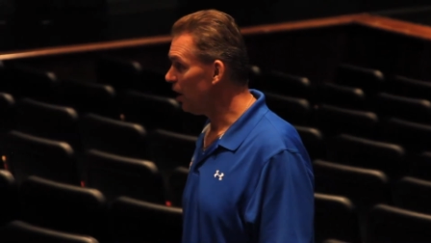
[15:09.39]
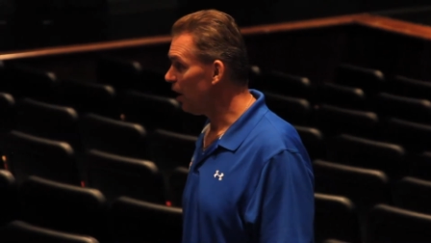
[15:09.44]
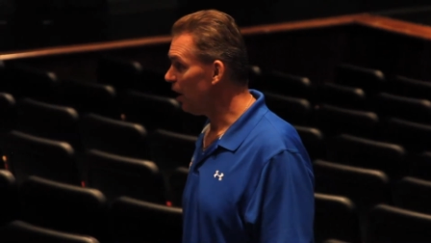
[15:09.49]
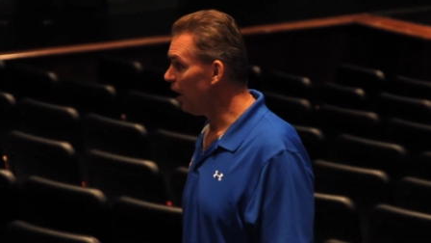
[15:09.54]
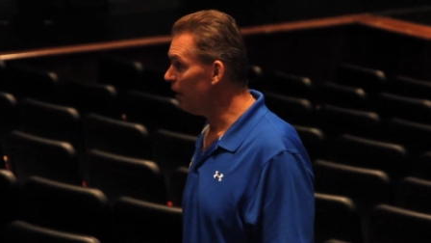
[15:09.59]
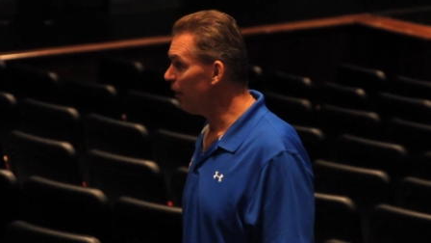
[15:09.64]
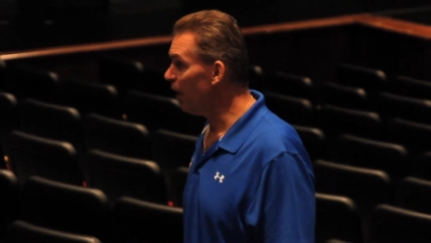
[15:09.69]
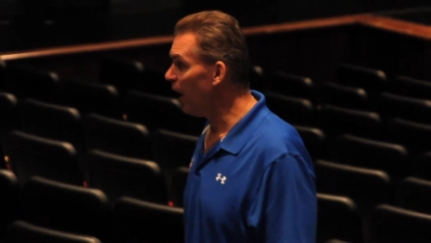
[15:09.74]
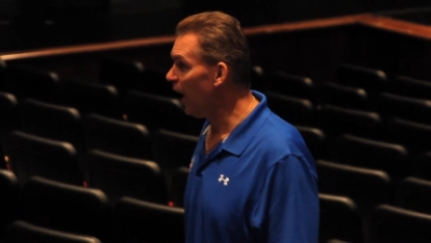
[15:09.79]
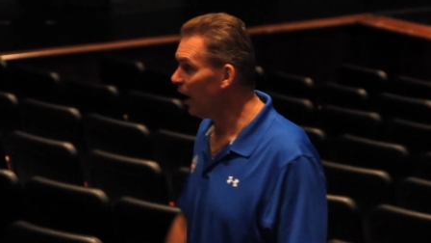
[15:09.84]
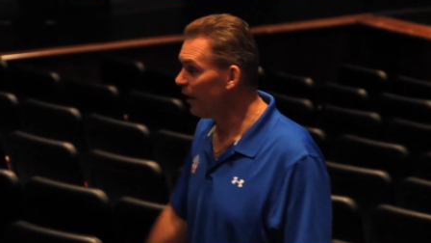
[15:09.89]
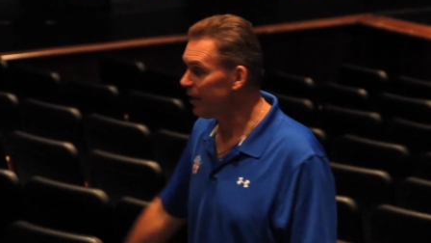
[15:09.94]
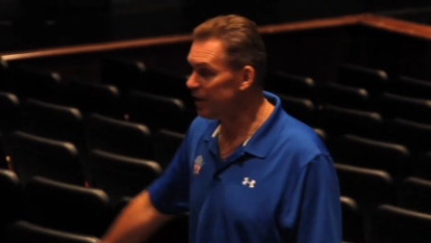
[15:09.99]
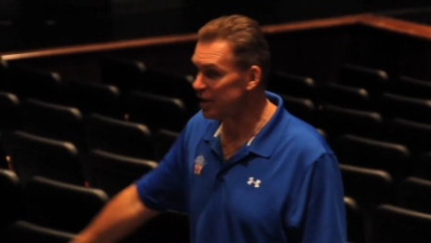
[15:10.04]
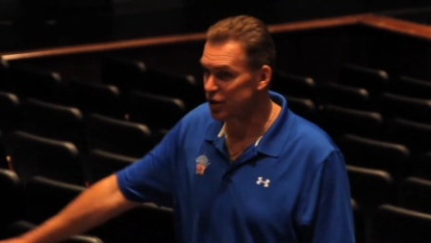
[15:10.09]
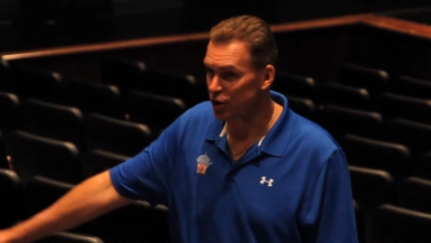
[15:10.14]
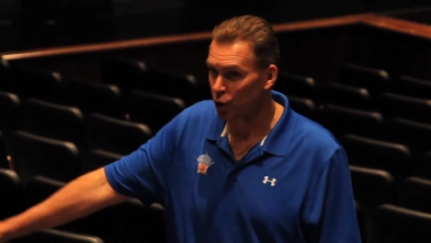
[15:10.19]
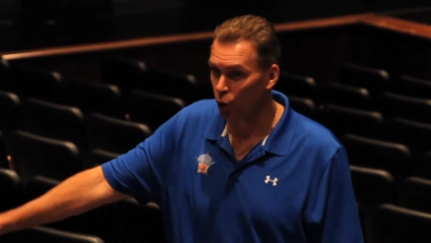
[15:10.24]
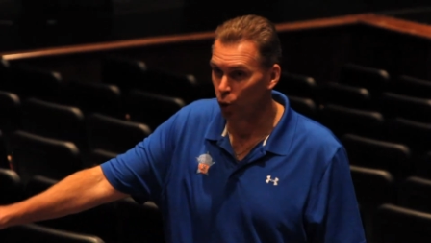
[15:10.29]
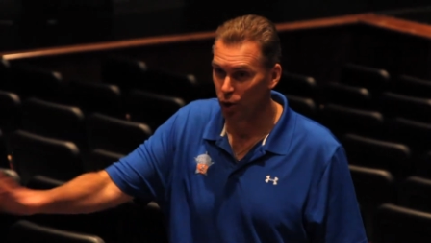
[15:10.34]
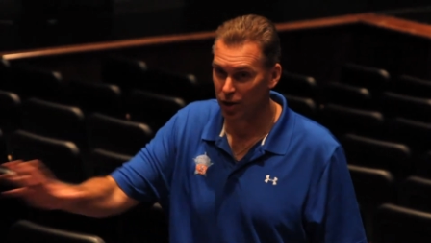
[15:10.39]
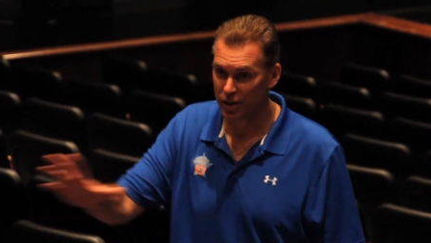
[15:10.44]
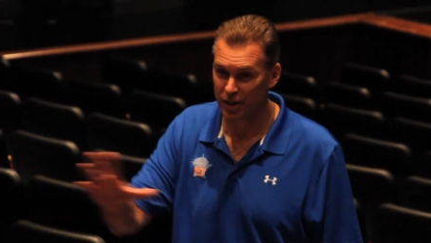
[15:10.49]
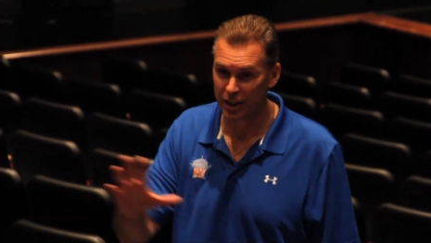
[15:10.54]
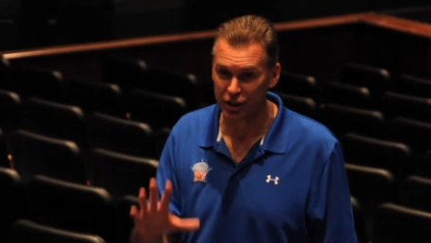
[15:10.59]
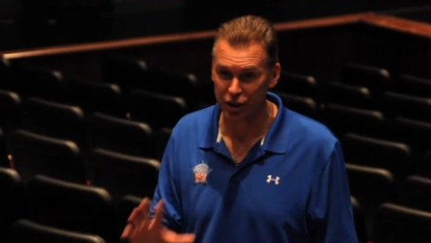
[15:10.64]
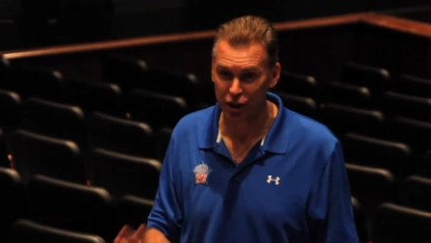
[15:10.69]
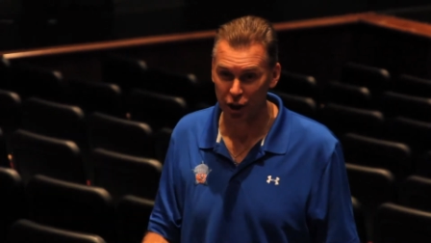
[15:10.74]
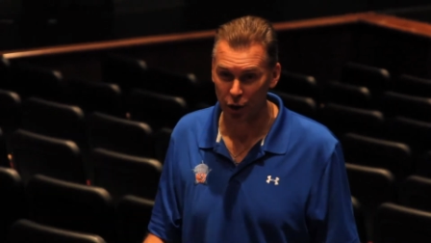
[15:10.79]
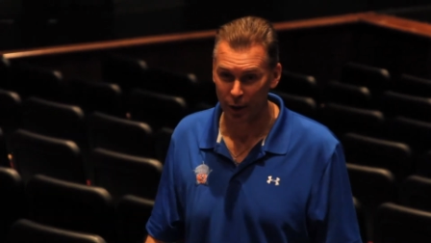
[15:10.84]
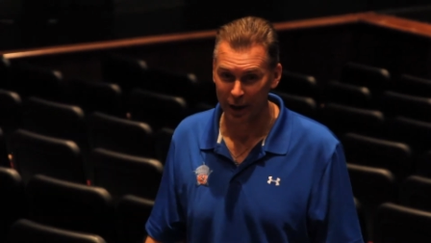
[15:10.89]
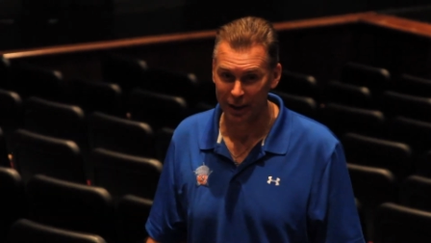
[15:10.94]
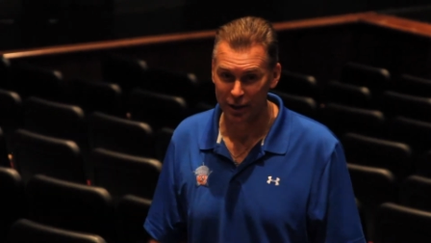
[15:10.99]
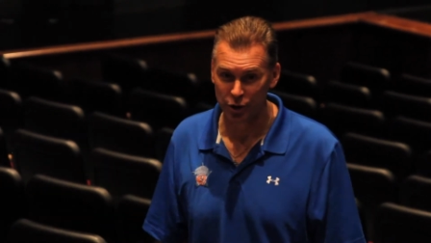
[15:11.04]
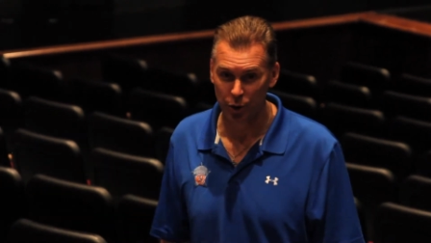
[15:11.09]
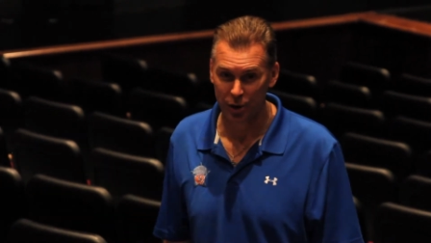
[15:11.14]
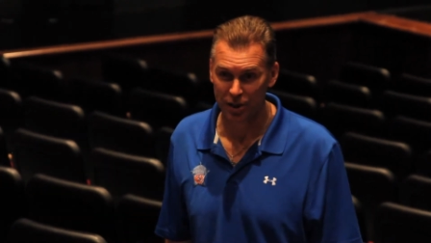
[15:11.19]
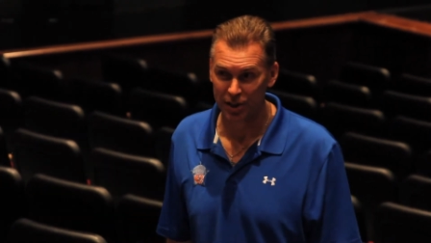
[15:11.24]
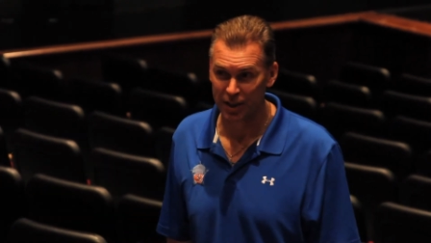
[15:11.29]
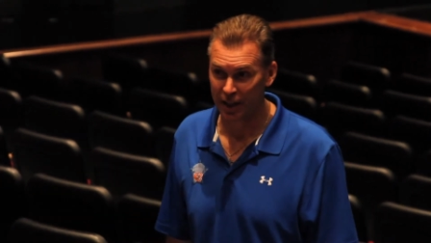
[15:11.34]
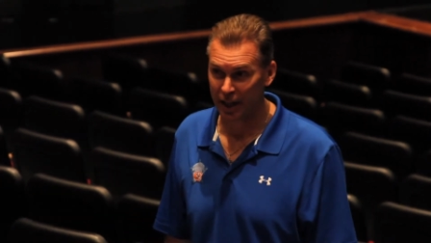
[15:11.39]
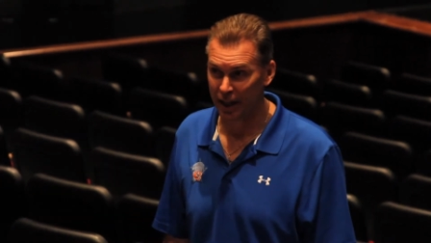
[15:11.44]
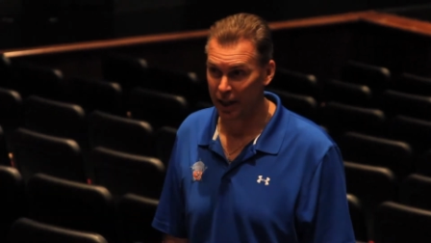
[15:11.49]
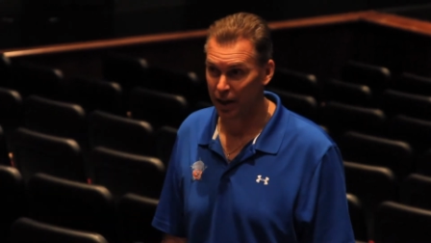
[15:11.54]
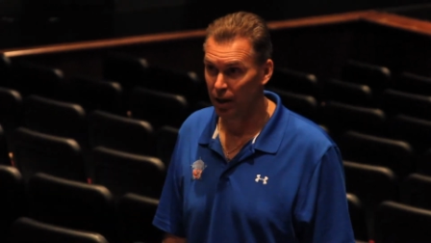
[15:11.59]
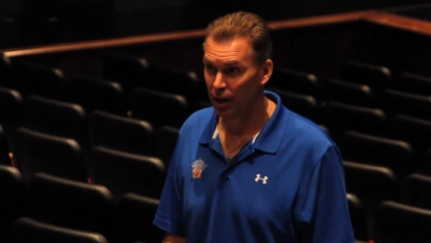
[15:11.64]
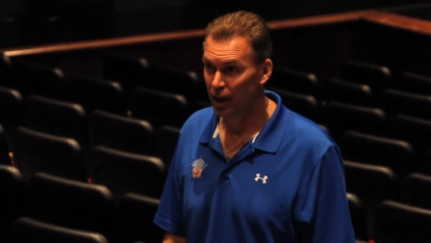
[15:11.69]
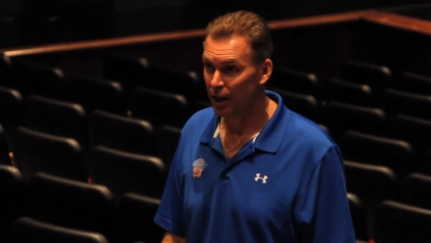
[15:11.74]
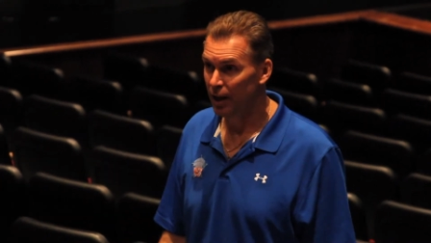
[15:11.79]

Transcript: of all the schools that you're interested in?